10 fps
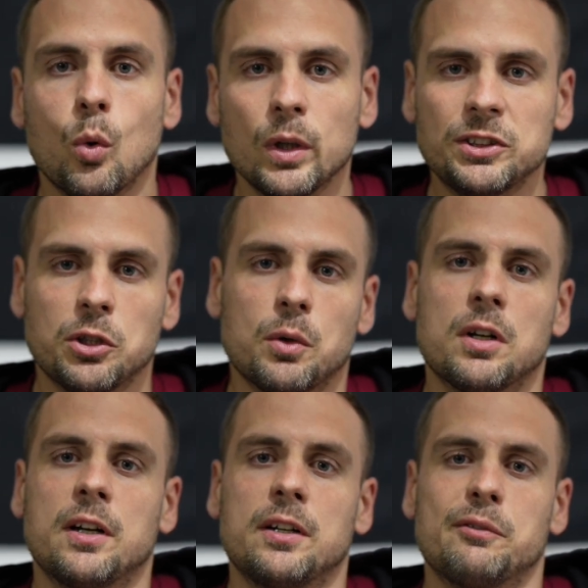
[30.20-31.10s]
What's going
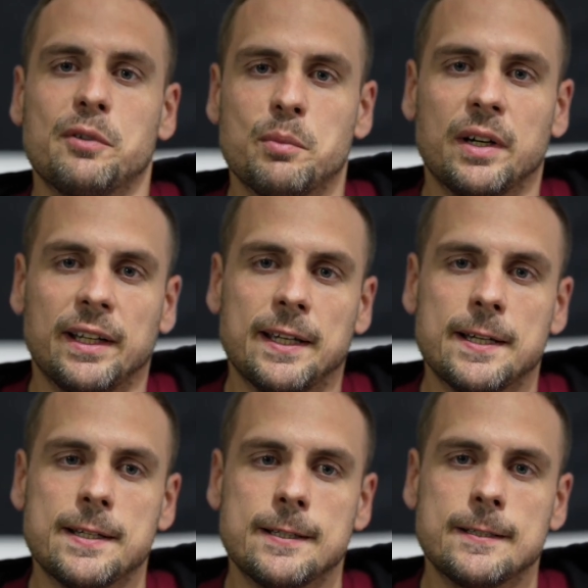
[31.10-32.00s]
on everybody?
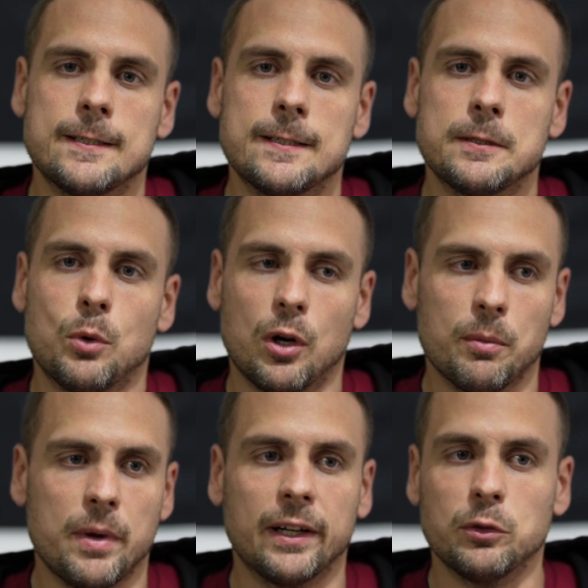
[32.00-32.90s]

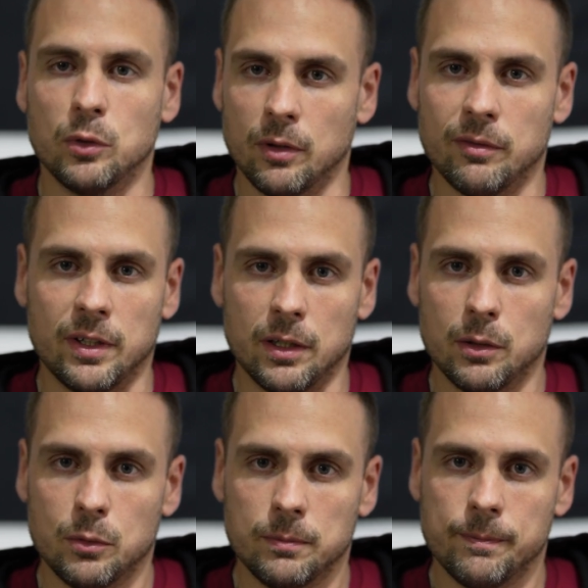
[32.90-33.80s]
Welcome back to another
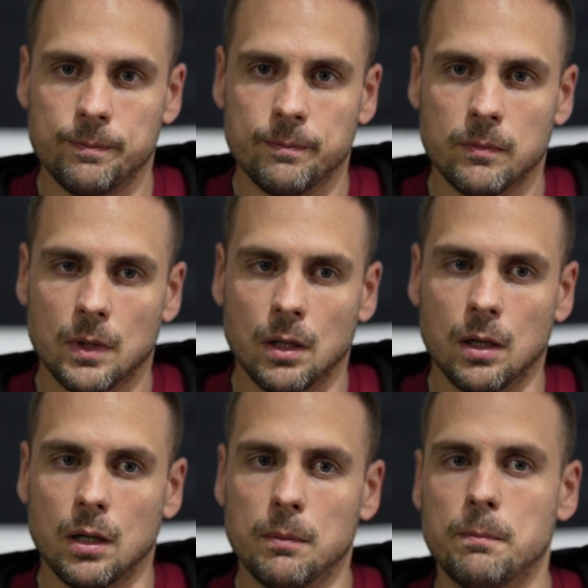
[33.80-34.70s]
video.
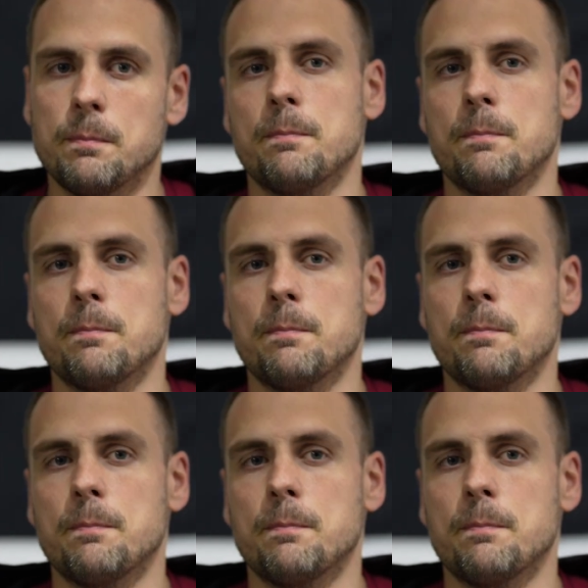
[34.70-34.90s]
Um,